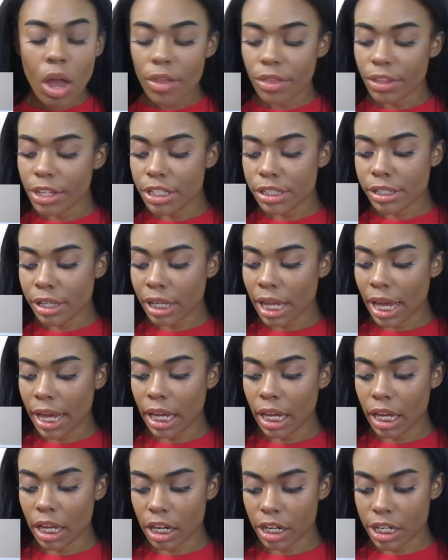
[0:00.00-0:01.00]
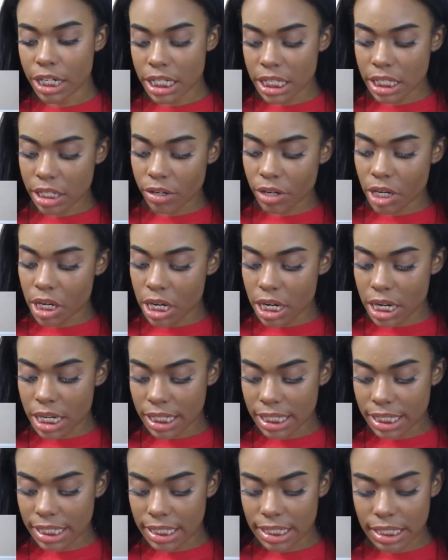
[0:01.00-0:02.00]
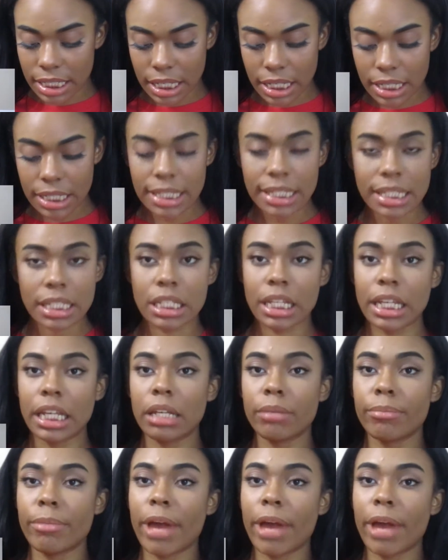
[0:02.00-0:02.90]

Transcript: These are like crisscross swing